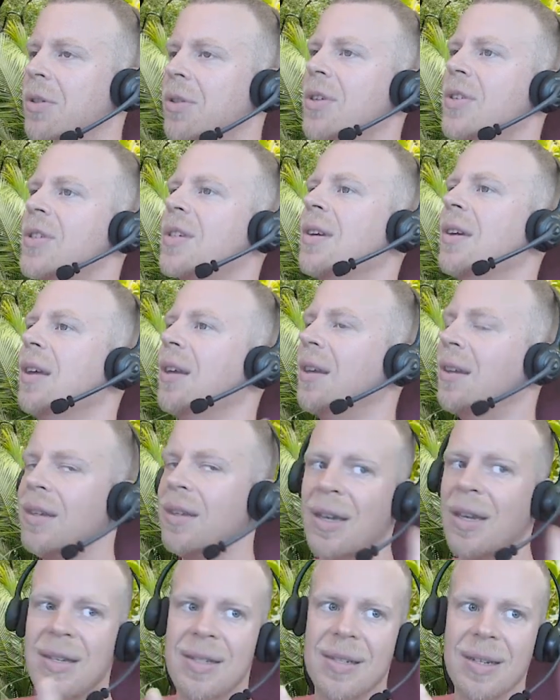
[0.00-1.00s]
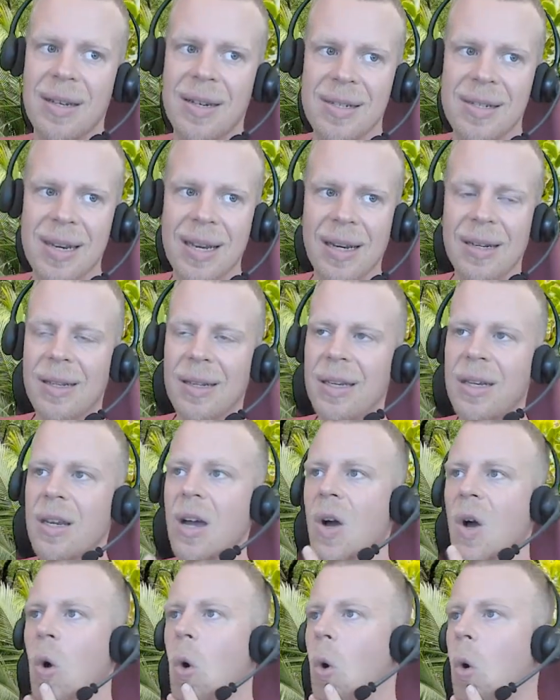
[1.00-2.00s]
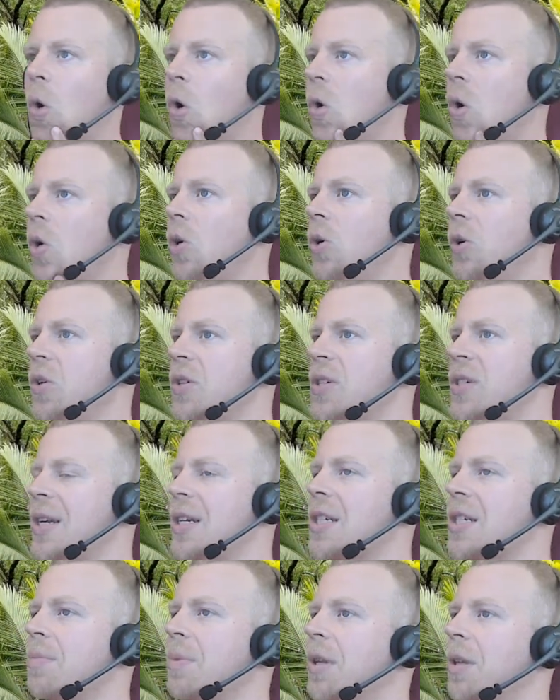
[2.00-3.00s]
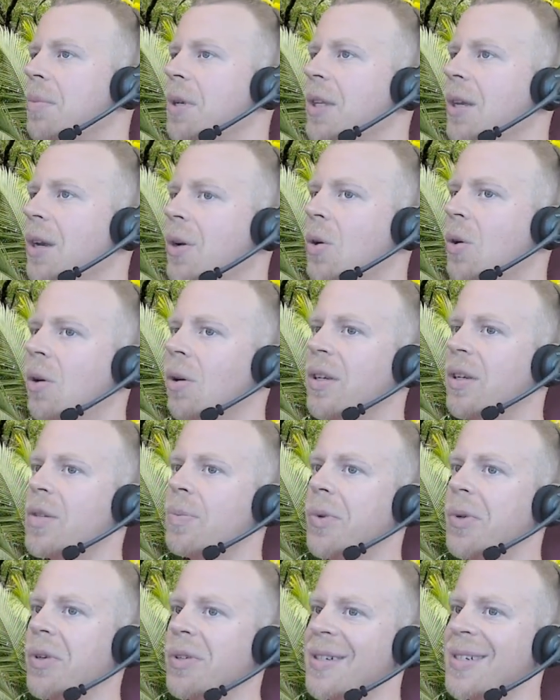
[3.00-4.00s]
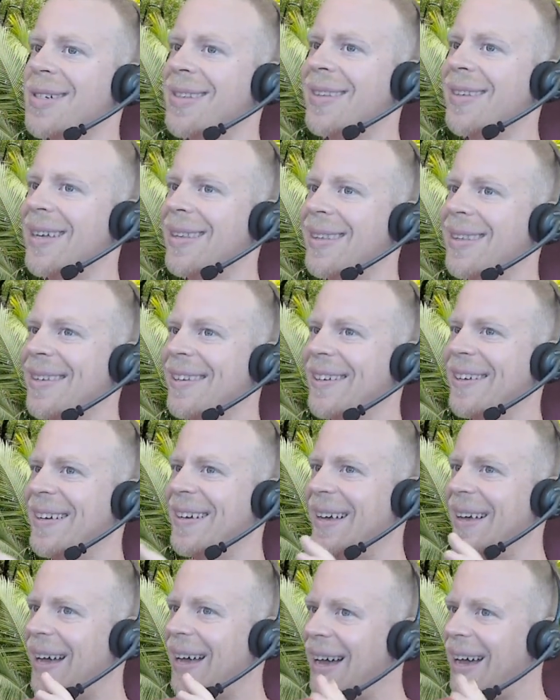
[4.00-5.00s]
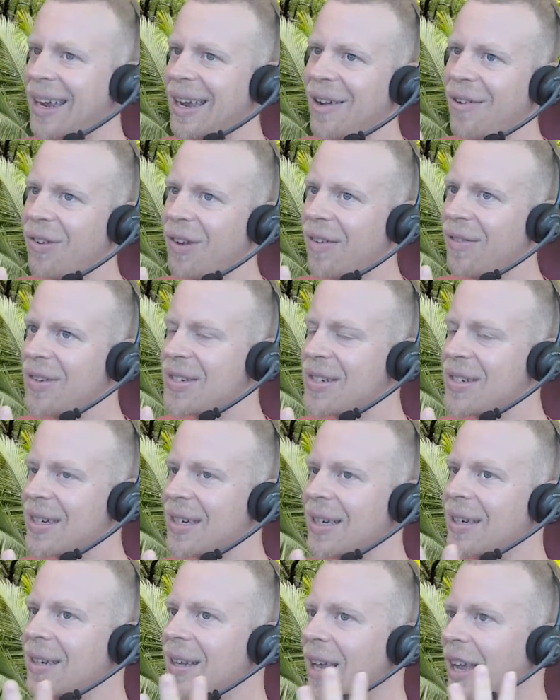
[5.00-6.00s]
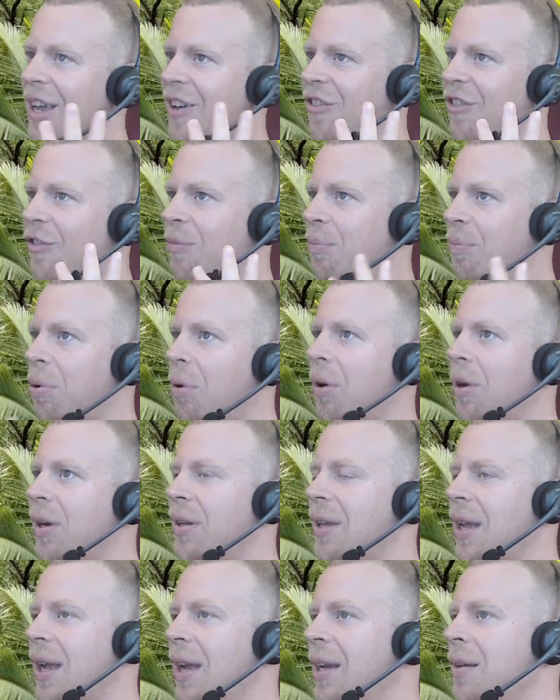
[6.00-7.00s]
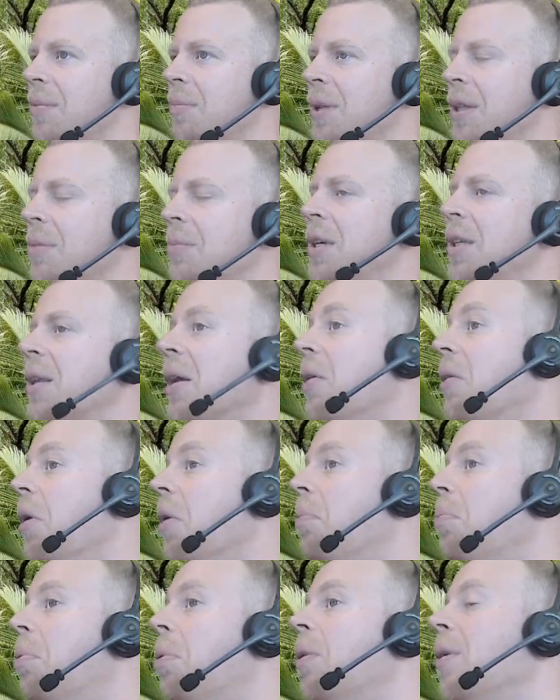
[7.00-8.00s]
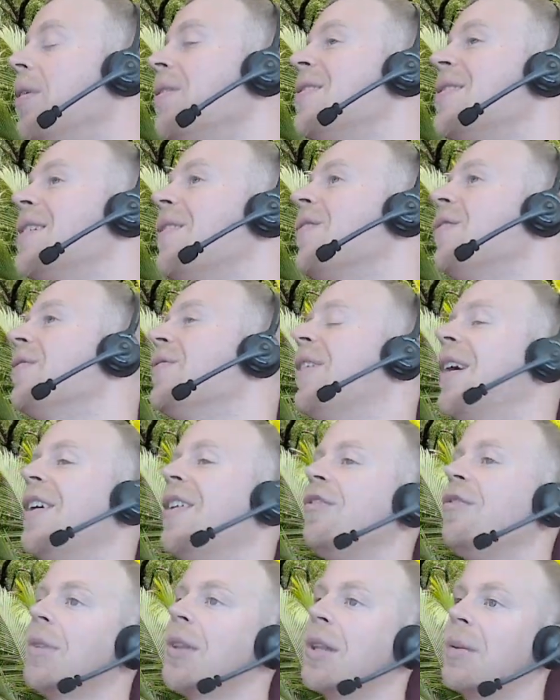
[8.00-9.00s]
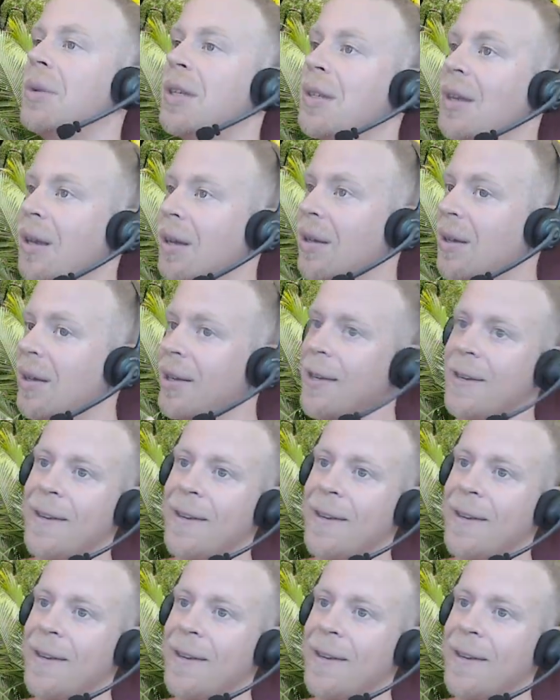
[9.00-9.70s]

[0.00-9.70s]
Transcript: motors. Yes, exactly. All 6 millimeter cordless motors that I have ever seen have 0.8 millimeter or 0.75 millimeter